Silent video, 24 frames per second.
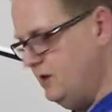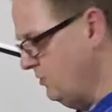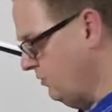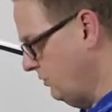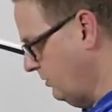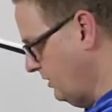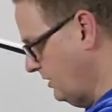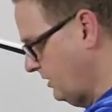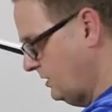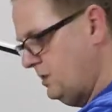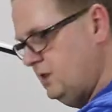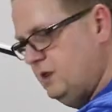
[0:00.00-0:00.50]
in
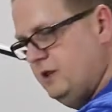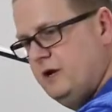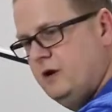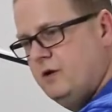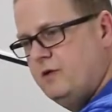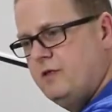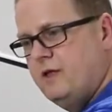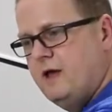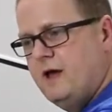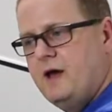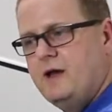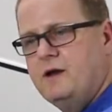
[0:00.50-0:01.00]
order to clear
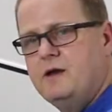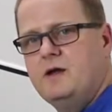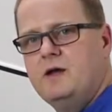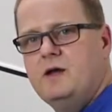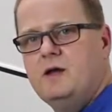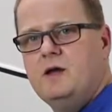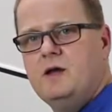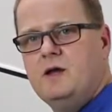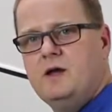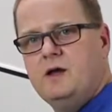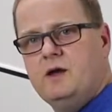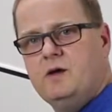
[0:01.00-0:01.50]
that,
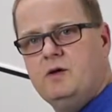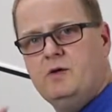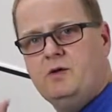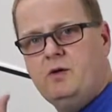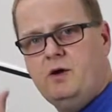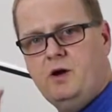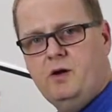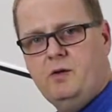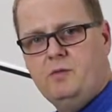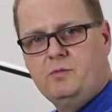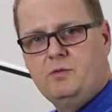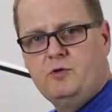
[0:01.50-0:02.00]

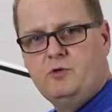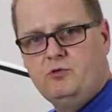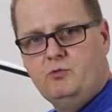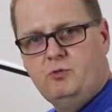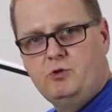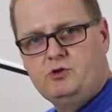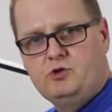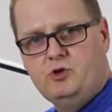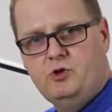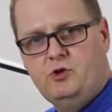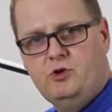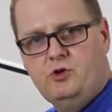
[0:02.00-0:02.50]
because
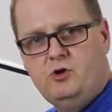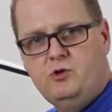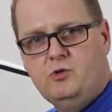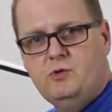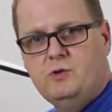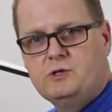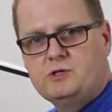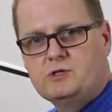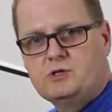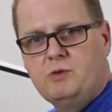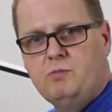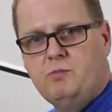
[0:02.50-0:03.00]
what you're going to do
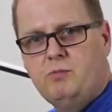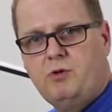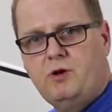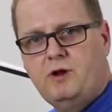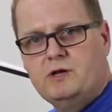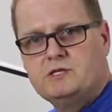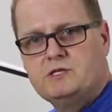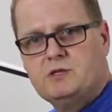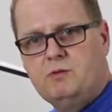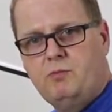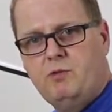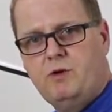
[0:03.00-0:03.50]
is
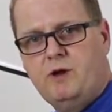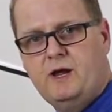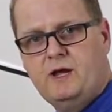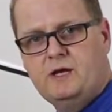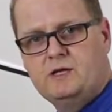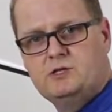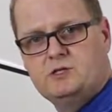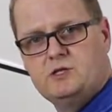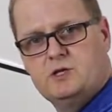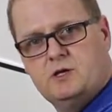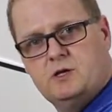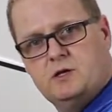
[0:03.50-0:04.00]
compress the
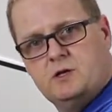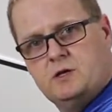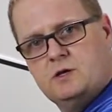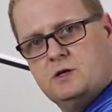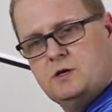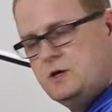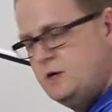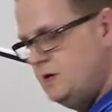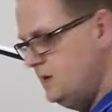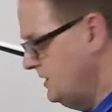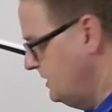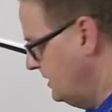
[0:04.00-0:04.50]
brakes
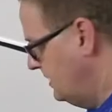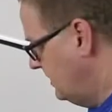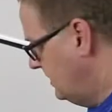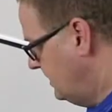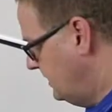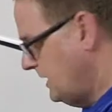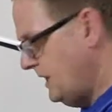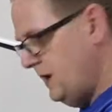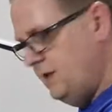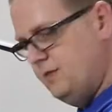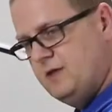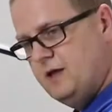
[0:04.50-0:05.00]

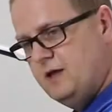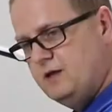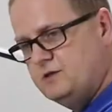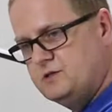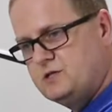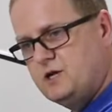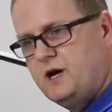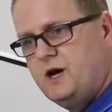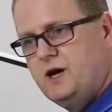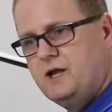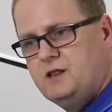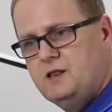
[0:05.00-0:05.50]
and then
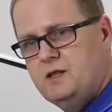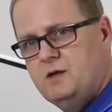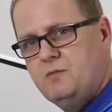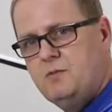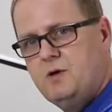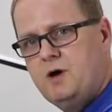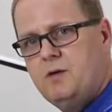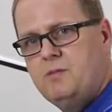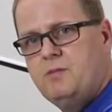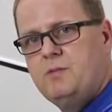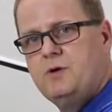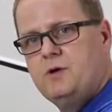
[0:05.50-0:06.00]
tighten them
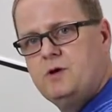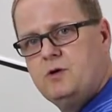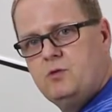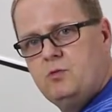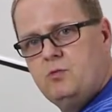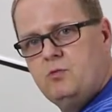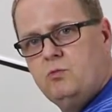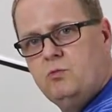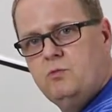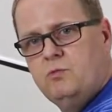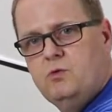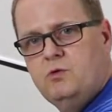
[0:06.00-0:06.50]
up,
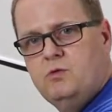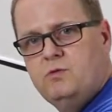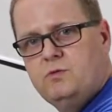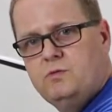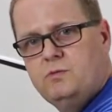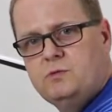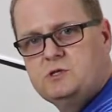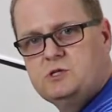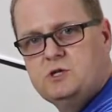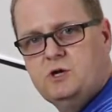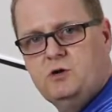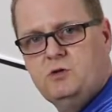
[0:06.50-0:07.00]
remove the
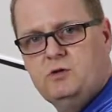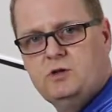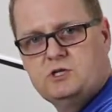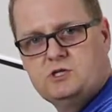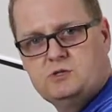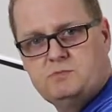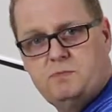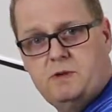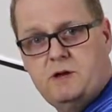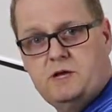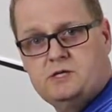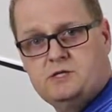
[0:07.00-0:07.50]
material that's
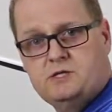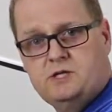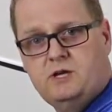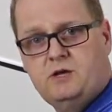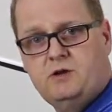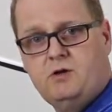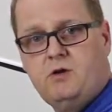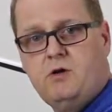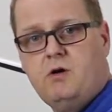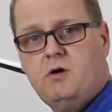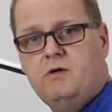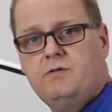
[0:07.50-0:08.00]
spacing it
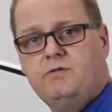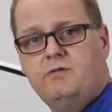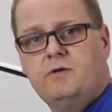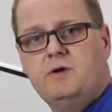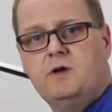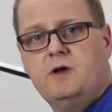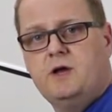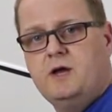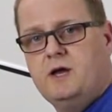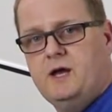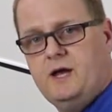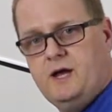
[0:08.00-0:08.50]
off,
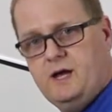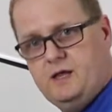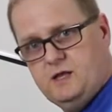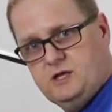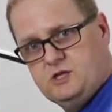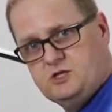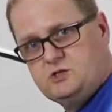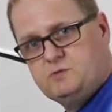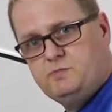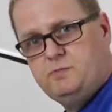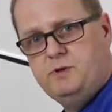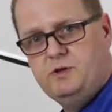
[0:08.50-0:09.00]
and then
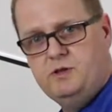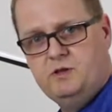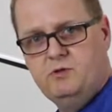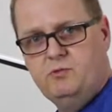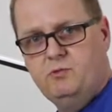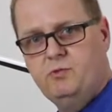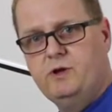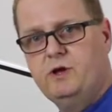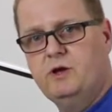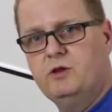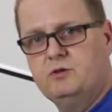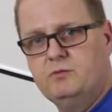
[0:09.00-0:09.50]
spin the
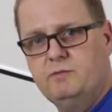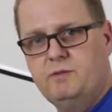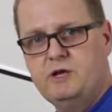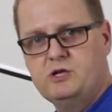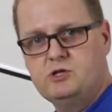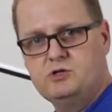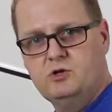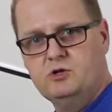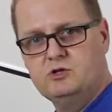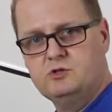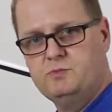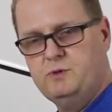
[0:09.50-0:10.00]
wheel to make
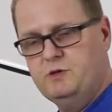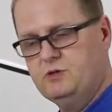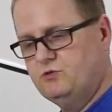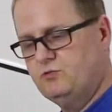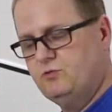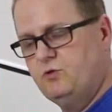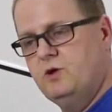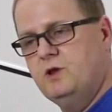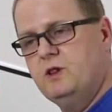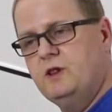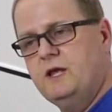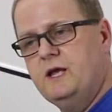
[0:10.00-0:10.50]
sure it spins
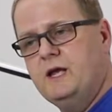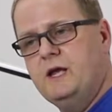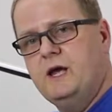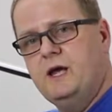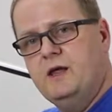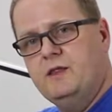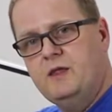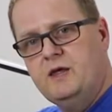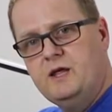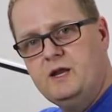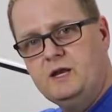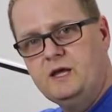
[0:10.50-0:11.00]
freely,
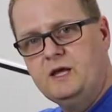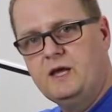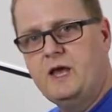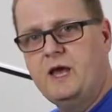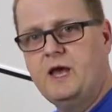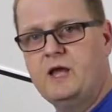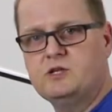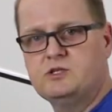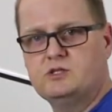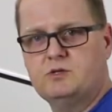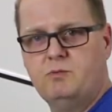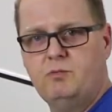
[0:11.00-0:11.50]
and then
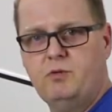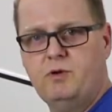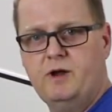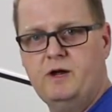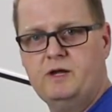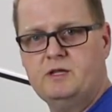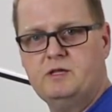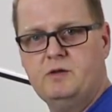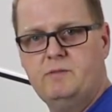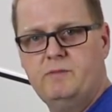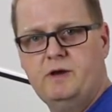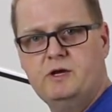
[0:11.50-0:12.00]
engage the
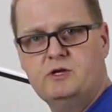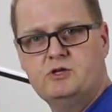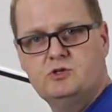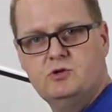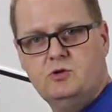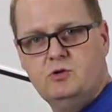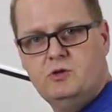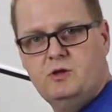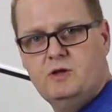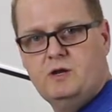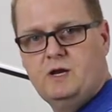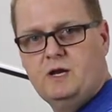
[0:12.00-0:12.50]
brake to make
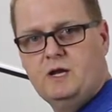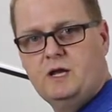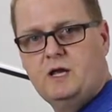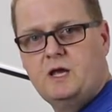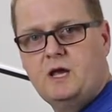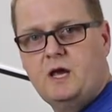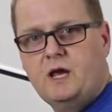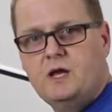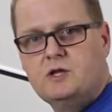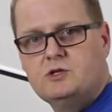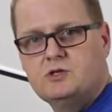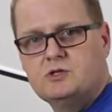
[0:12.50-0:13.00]
sure that it
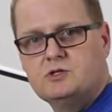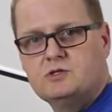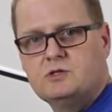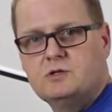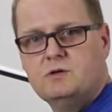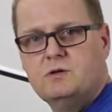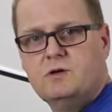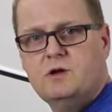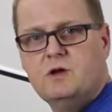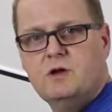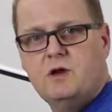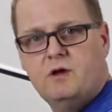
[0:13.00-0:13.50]
engages
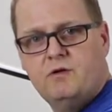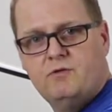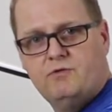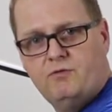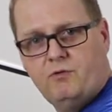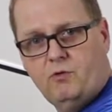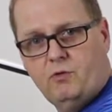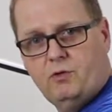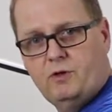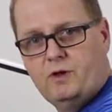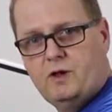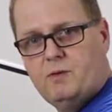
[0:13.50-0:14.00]

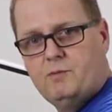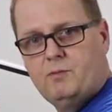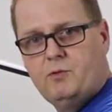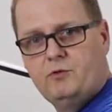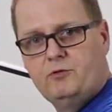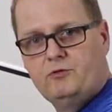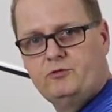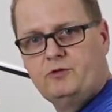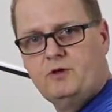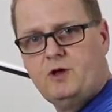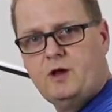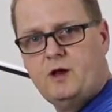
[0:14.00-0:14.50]
fully on
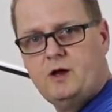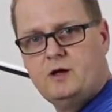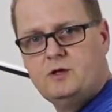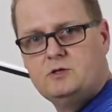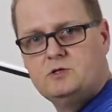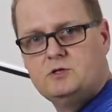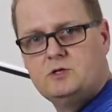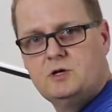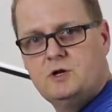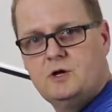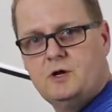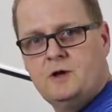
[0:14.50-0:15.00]
both
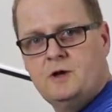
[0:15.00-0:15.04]
sides,